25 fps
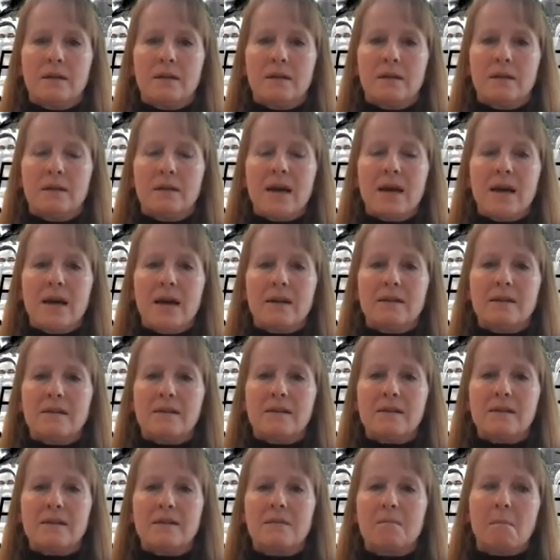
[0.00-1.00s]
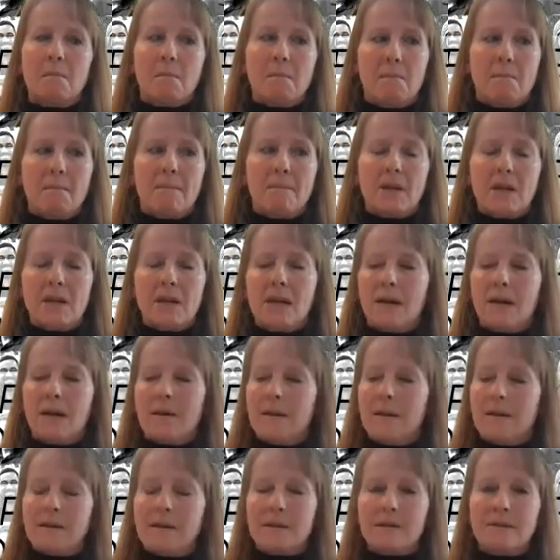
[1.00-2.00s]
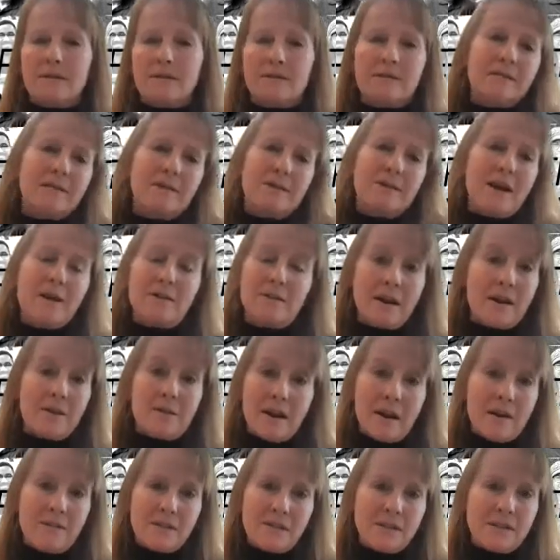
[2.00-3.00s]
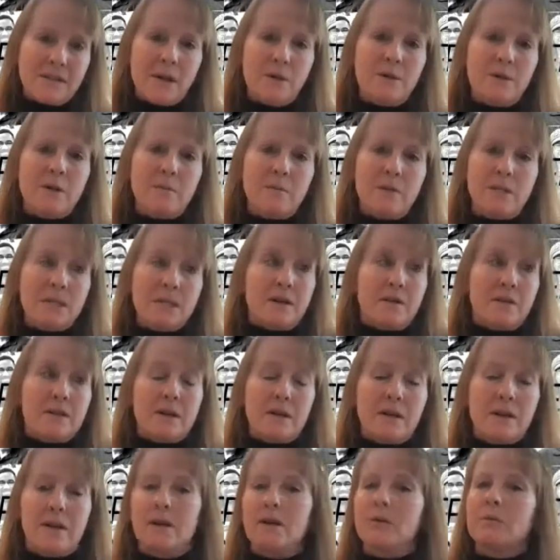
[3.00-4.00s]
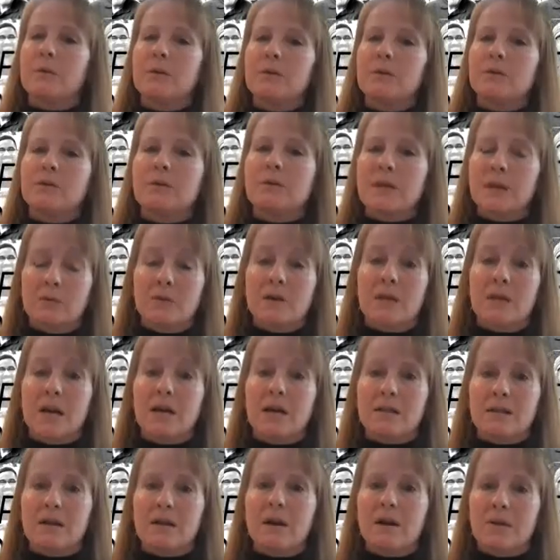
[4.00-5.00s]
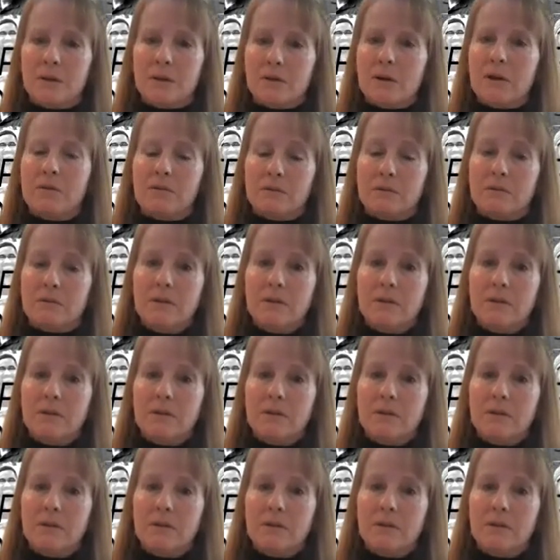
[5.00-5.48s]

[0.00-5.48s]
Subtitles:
And yeah, that's, you know, I don't have to tell them it's never going to help you. They realize it on their own.